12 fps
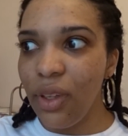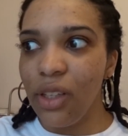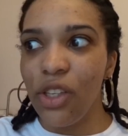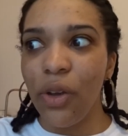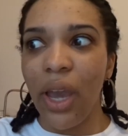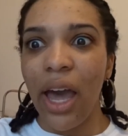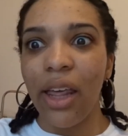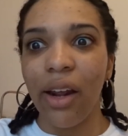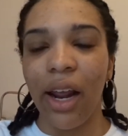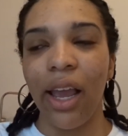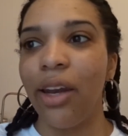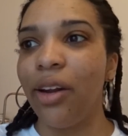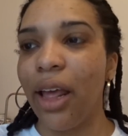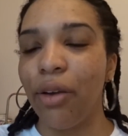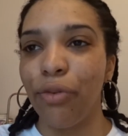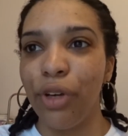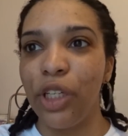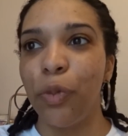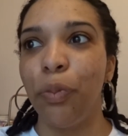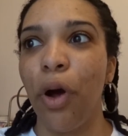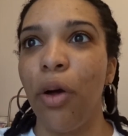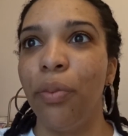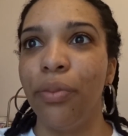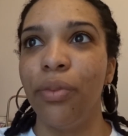So yeah, I kind of like reached
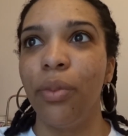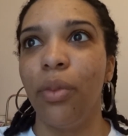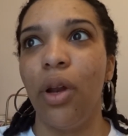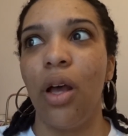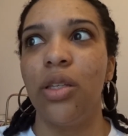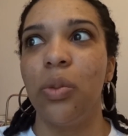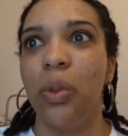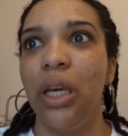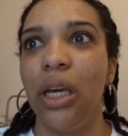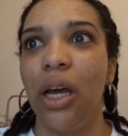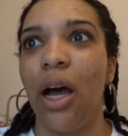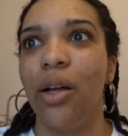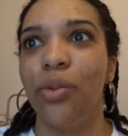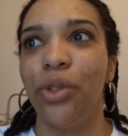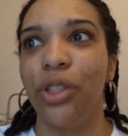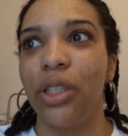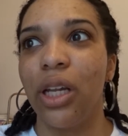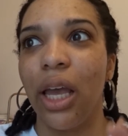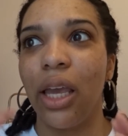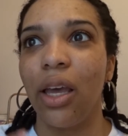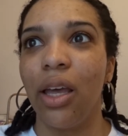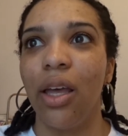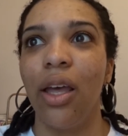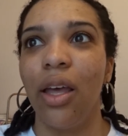bottom last week. I was just
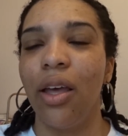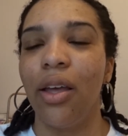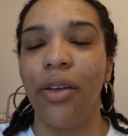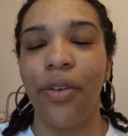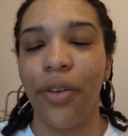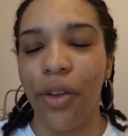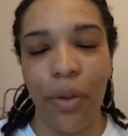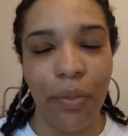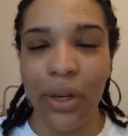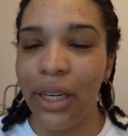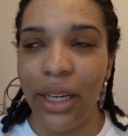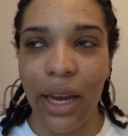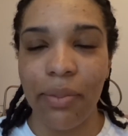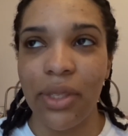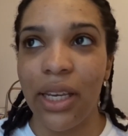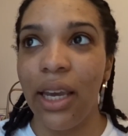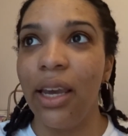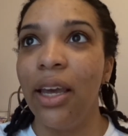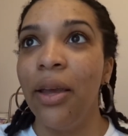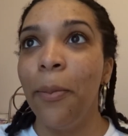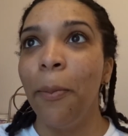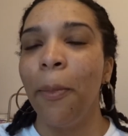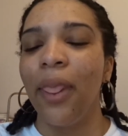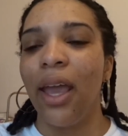like completely empty.
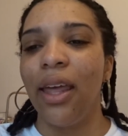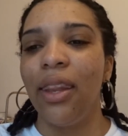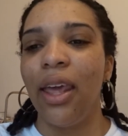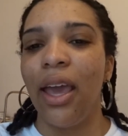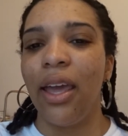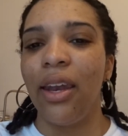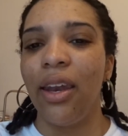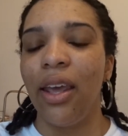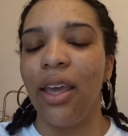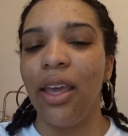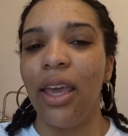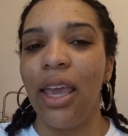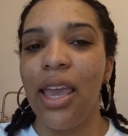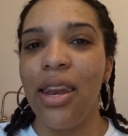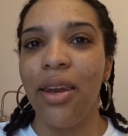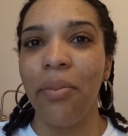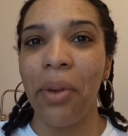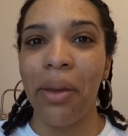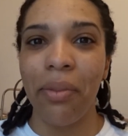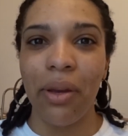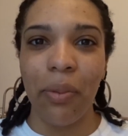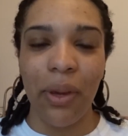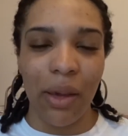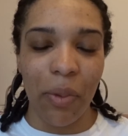And then in my
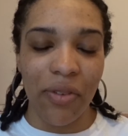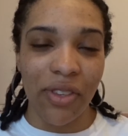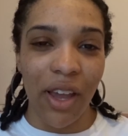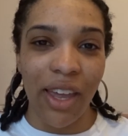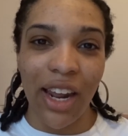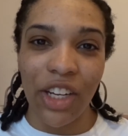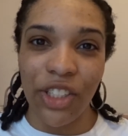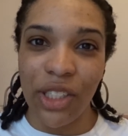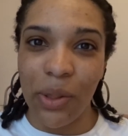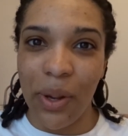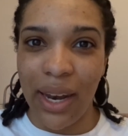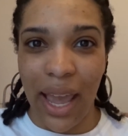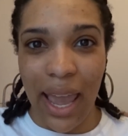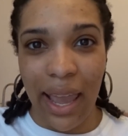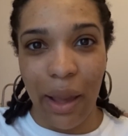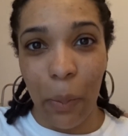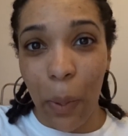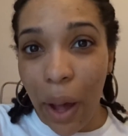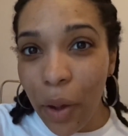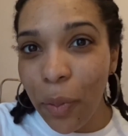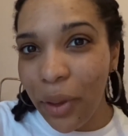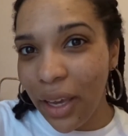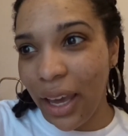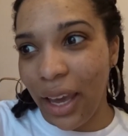midweek, we started actually doing a
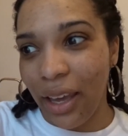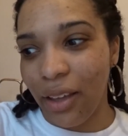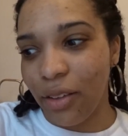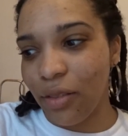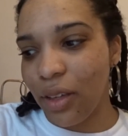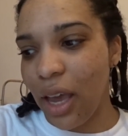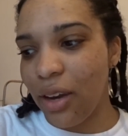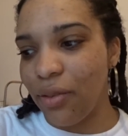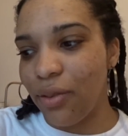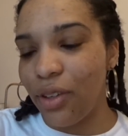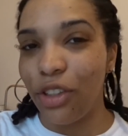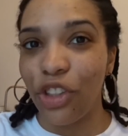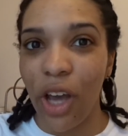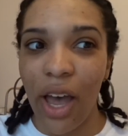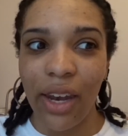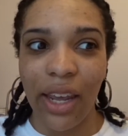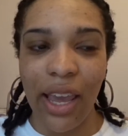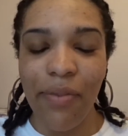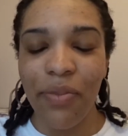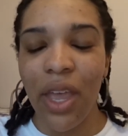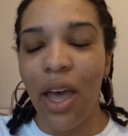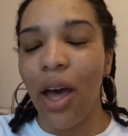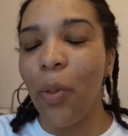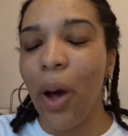well-being kind of journey,
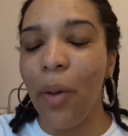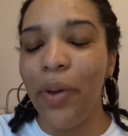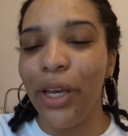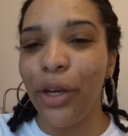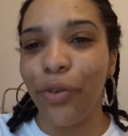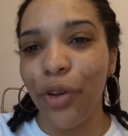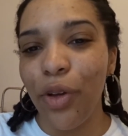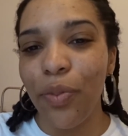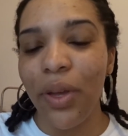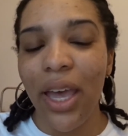a well-being group,